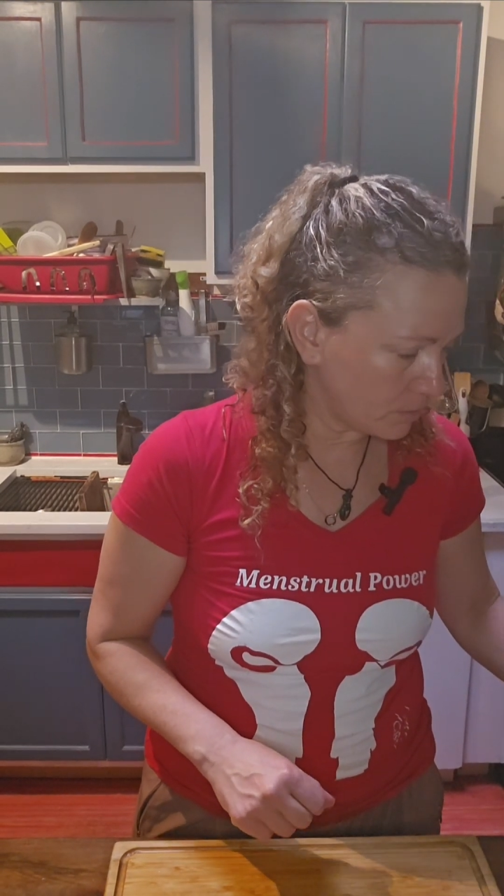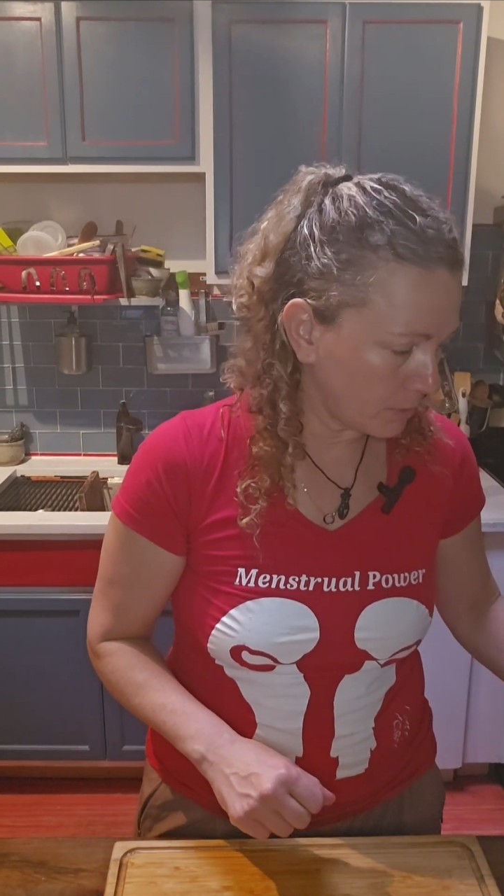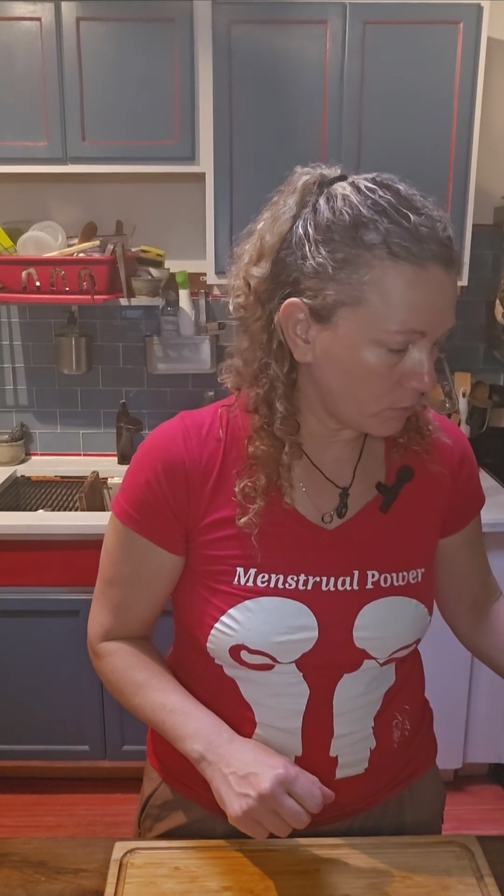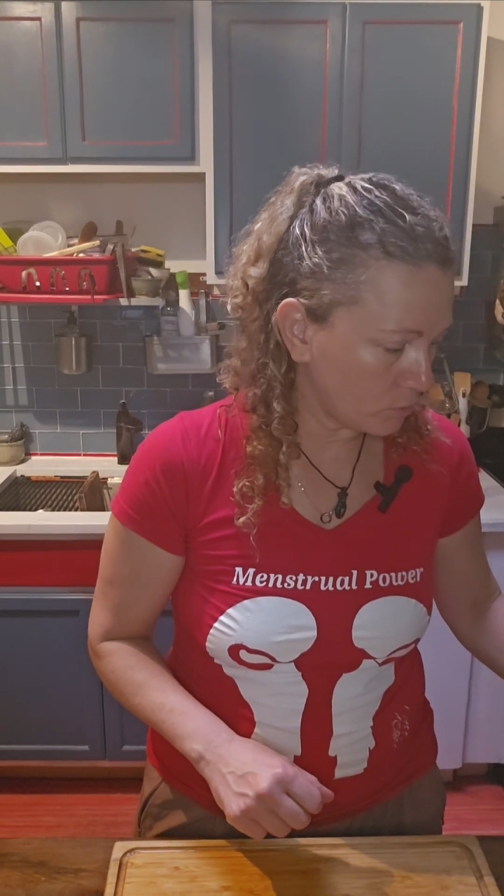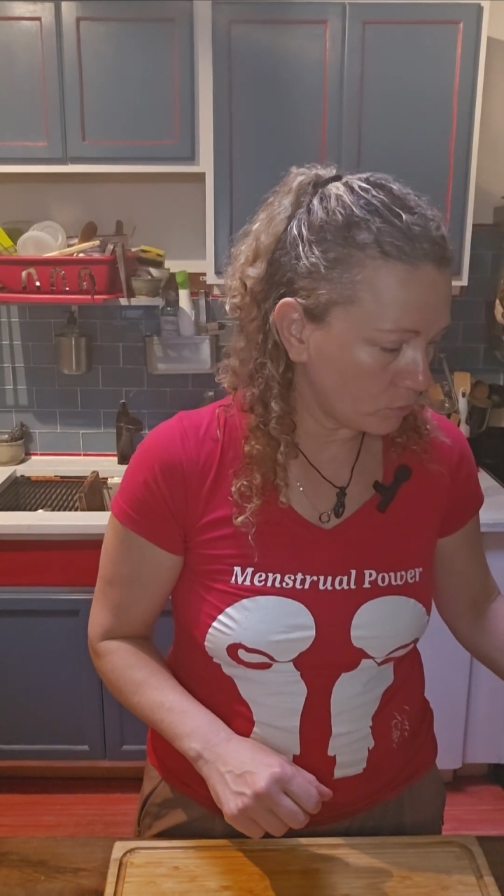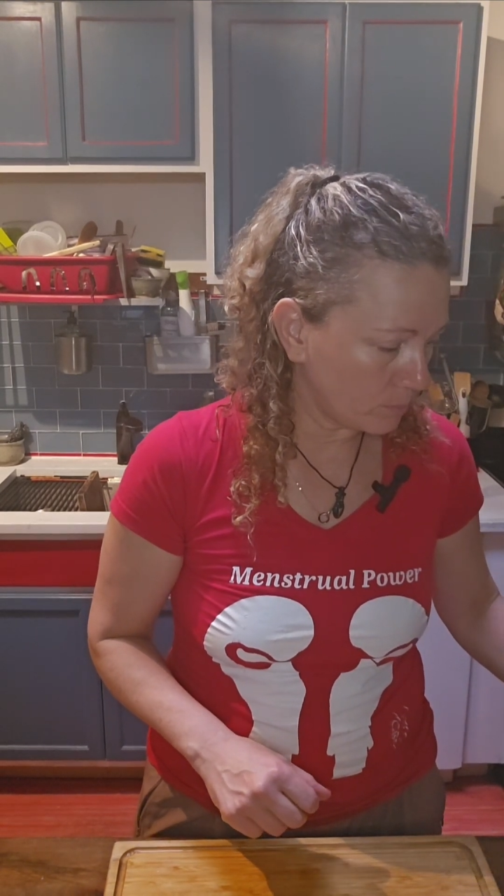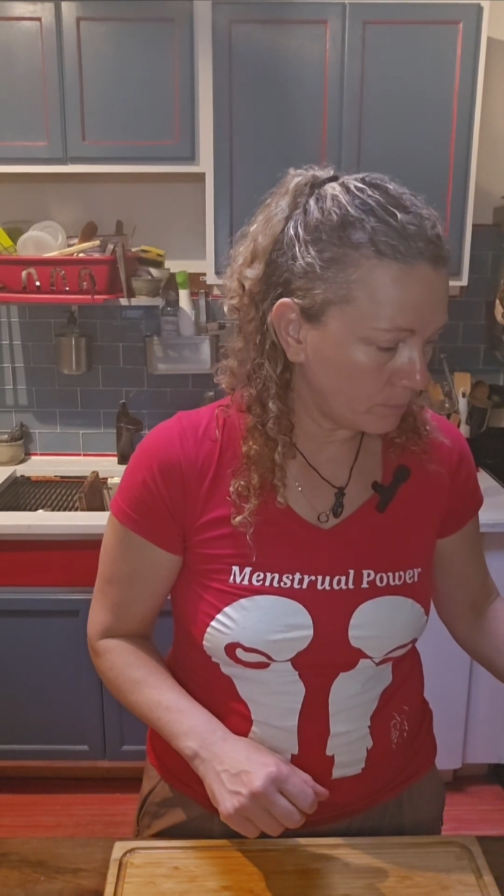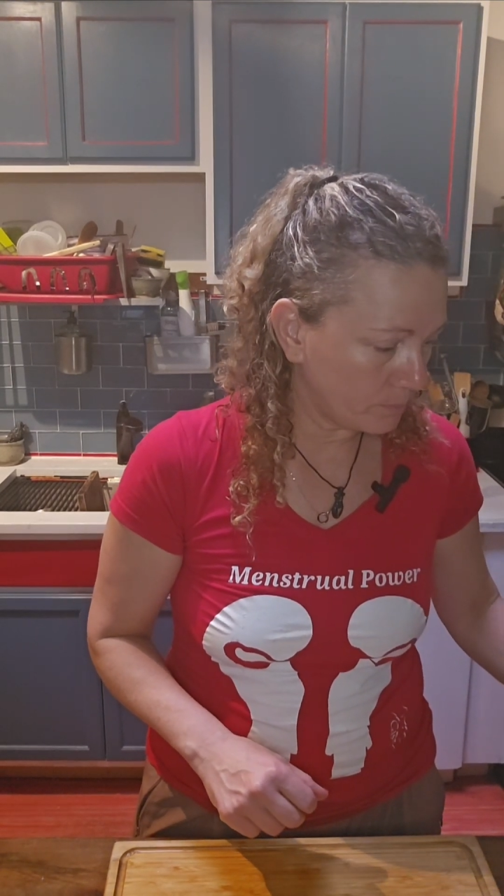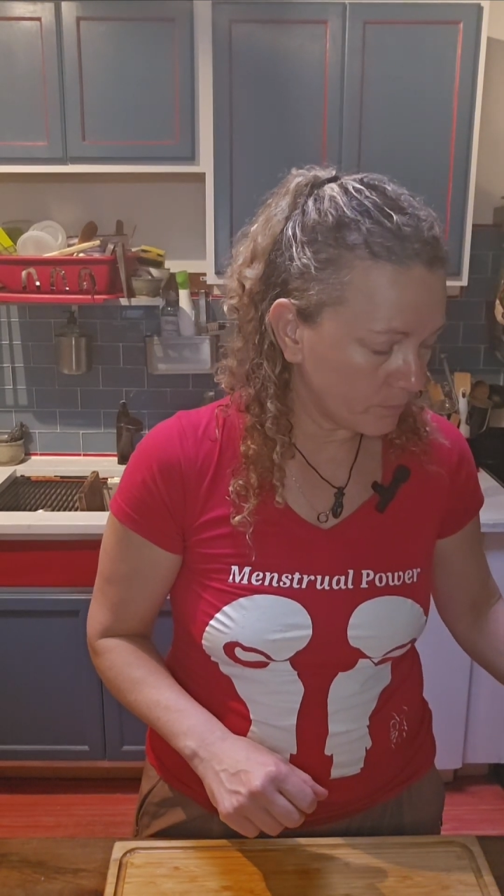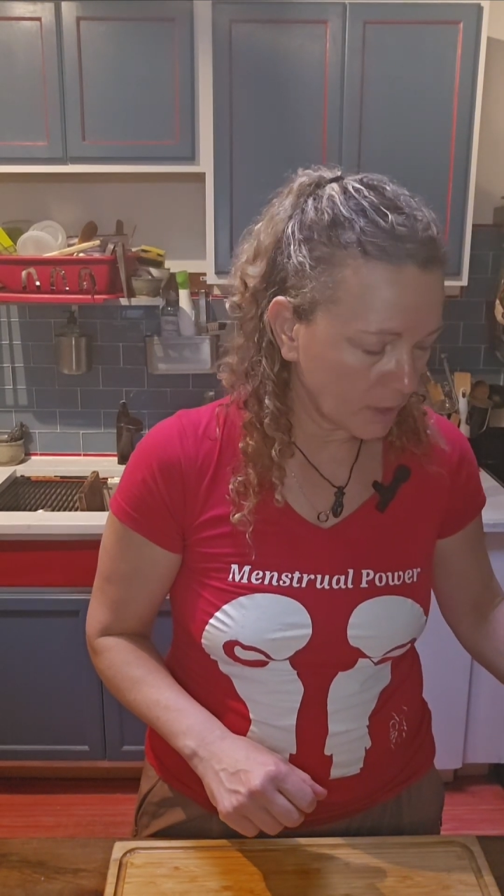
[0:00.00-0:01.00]
special.
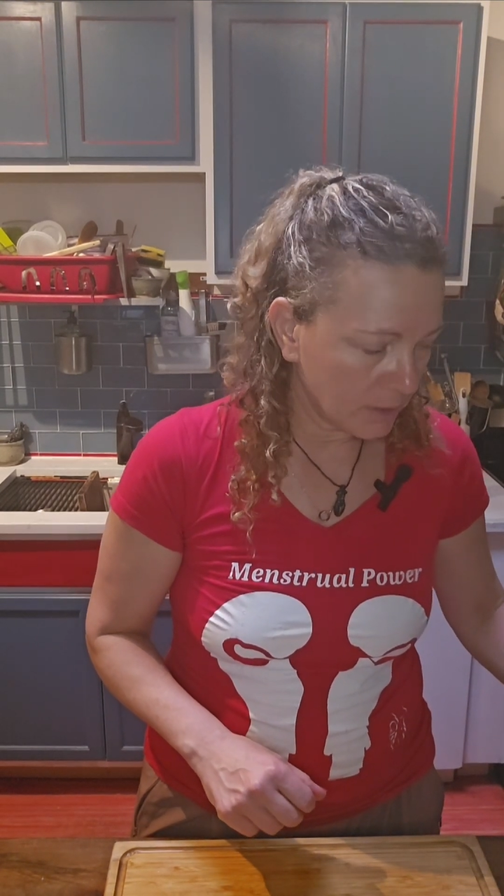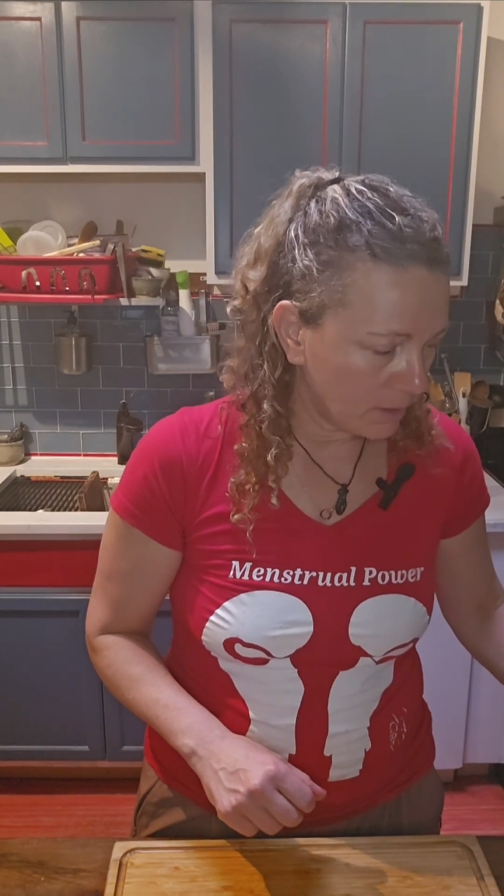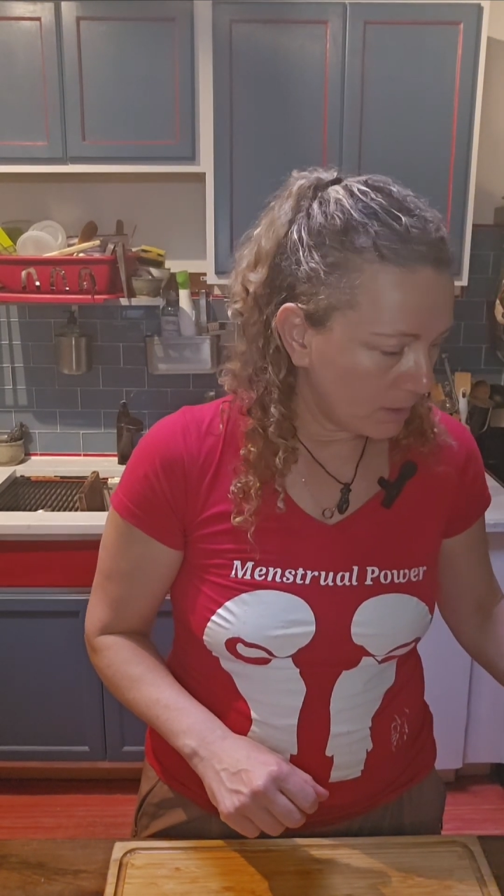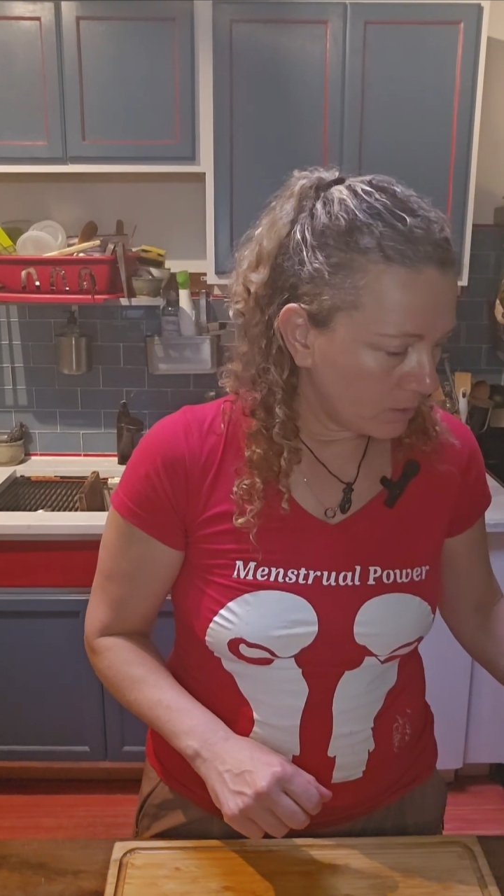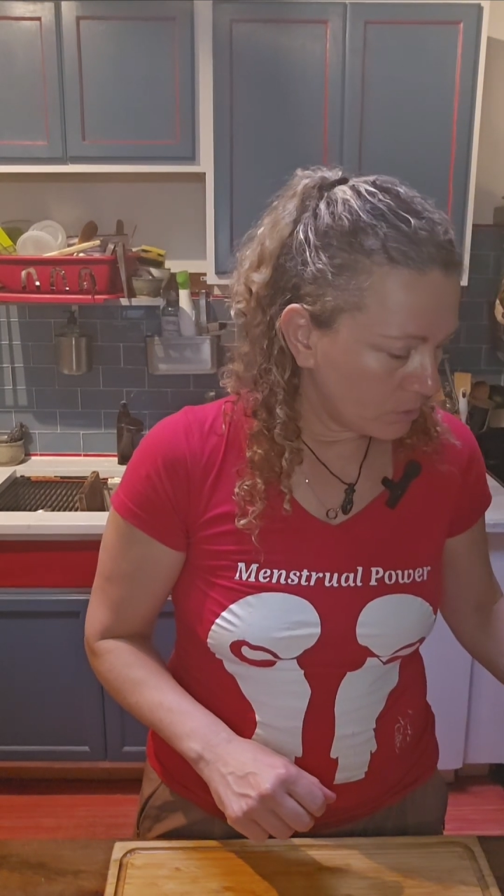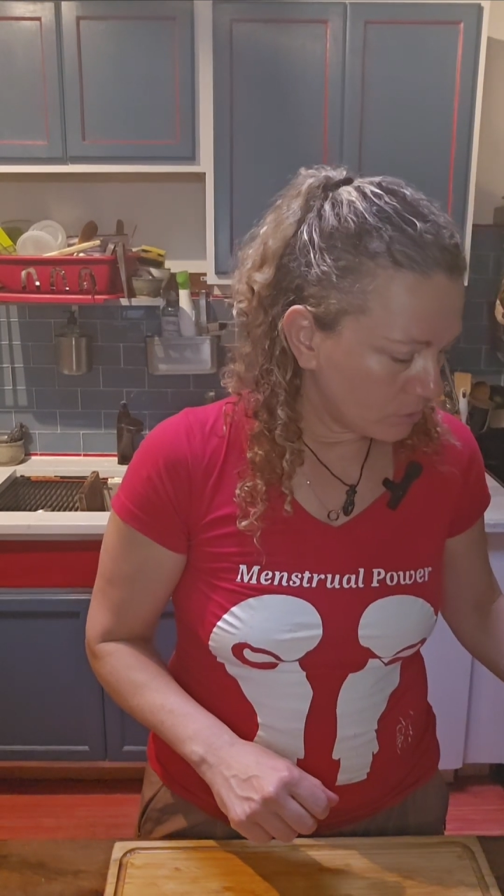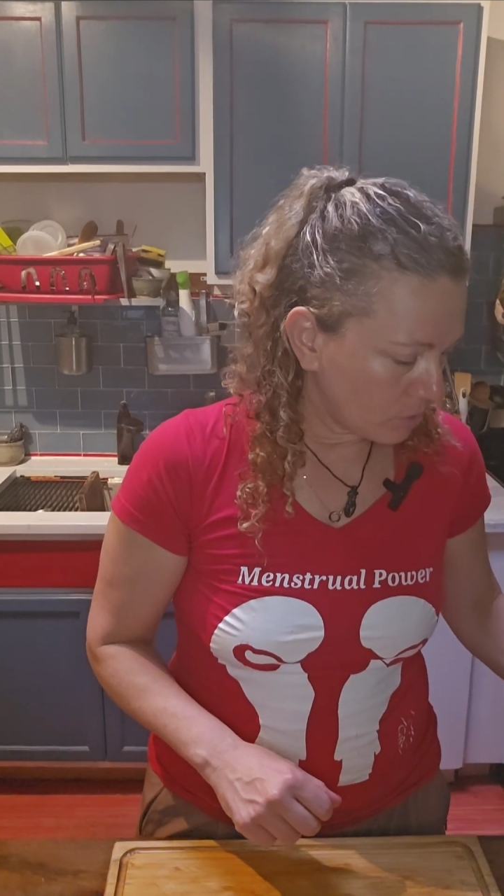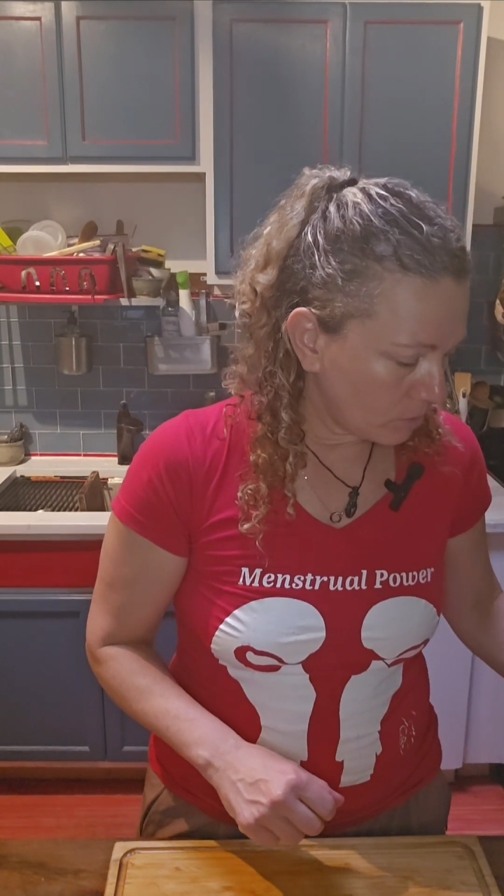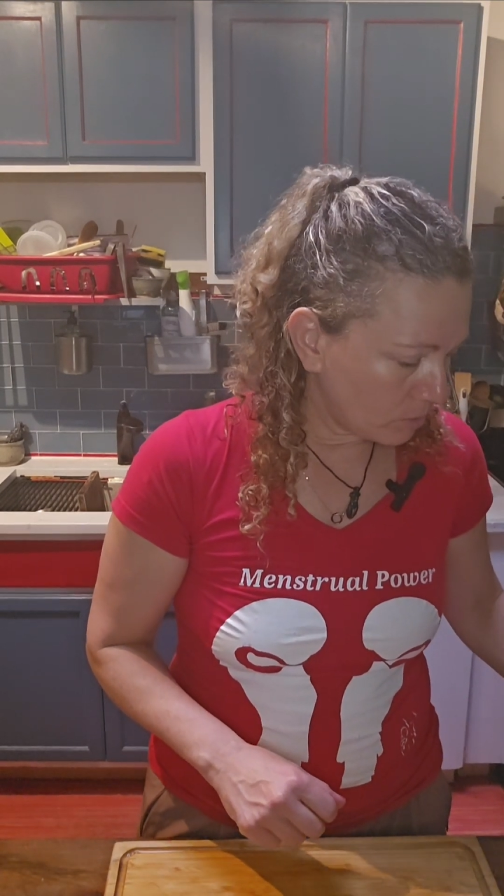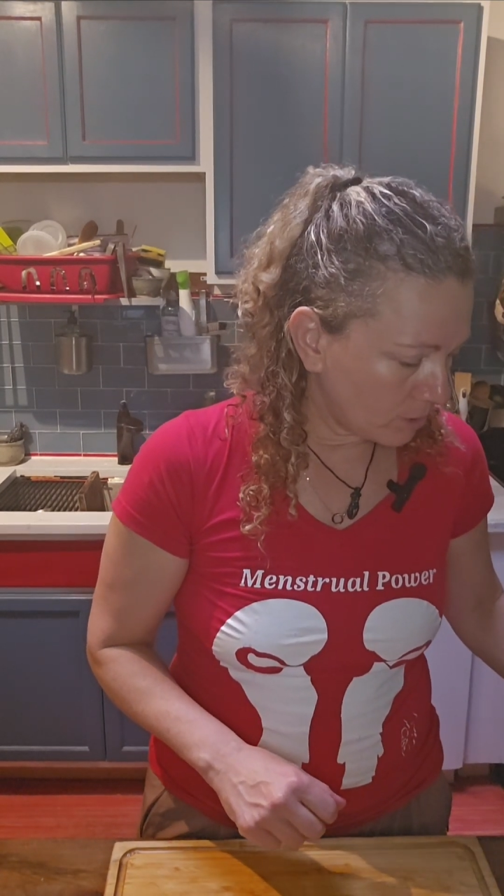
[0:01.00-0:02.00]
So